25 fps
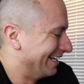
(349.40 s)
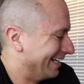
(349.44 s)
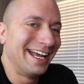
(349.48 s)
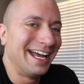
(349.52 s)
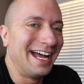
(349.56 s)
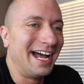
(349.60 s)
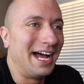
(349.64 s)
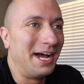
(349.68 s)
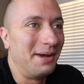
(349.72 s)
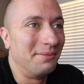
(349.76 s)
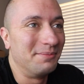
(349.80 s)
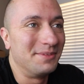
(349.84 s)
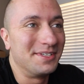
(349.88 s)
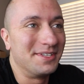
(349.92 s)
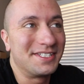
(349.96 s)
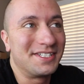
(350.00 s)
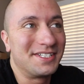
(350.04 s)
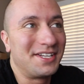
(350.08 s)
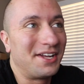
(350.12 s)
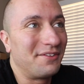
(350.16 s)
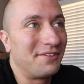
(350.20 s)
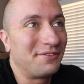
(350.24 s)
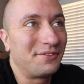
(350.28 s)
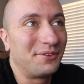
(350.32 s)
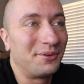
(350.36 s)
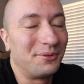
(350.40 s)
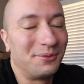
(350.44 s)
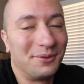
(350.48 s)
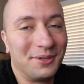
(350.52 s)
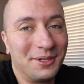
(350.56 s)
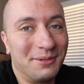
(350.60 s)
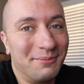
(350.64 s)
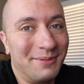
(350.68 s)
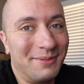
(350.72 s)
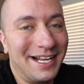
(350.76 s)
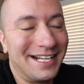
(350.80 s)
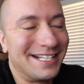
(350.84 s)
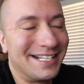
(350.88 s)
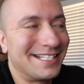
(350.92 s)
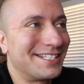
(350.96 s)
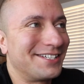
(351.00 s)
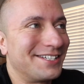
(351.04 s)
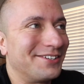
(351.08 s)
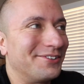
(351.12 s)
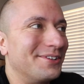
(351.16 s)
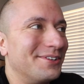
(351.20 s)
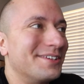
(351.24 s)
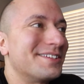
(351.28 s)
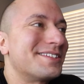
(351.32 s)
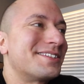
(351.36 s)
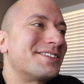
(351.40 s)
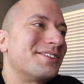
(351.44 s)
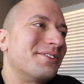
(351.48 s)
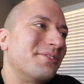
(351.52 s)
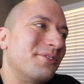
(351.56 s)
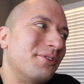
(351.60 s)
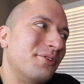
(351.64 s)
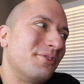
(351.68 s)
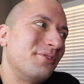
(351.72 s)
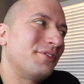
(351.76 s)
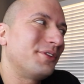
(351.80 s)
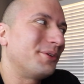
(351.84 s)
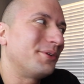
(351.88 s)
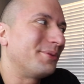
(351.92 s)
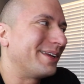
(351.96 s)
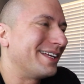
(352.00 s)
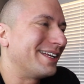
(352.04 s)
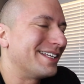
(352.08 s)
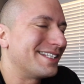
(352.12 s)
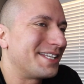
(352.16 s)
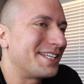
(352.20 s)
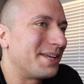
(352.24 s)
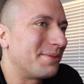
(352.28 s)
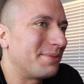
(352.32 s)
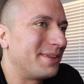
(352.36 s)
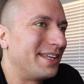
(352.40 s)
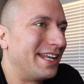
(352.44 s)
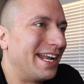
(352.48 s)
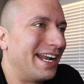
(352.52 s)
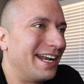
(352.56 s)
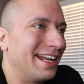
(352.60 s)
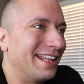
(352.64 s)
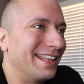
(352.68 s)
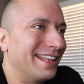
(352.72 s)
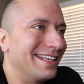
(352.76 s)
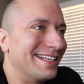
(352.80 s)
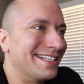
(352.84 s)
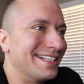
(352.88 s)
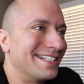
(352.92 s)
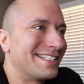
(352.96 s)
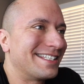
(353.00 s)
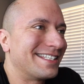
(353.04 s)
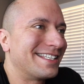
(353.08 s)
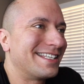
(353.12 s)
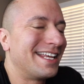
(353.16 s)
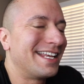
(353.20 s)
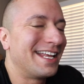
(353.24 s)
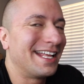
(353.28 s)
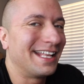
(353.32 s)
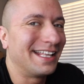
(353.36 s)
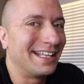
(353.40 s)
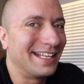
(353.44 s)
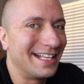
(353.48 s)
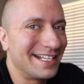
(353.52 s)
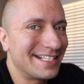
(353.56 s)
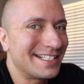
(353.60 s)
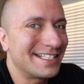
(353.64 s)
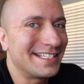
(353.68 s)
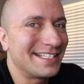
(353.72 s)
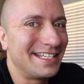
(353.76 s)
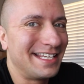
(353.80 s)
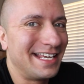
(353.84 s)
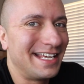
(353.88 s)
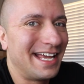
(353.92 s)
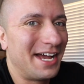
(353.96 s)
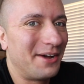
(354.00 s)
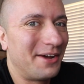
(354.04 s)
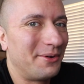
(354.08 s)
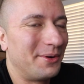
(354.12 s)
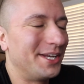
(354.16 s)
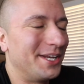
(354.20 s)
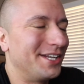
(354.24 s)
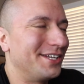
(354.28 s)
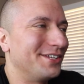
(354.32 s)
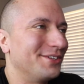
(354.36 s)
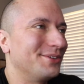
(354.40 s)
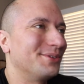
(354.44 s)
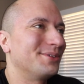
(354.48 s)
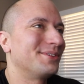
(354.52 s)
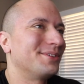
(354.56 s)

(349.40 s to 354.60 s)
I'm just off to a really bad start. So hopefully we get something out of this. Let's see how I do.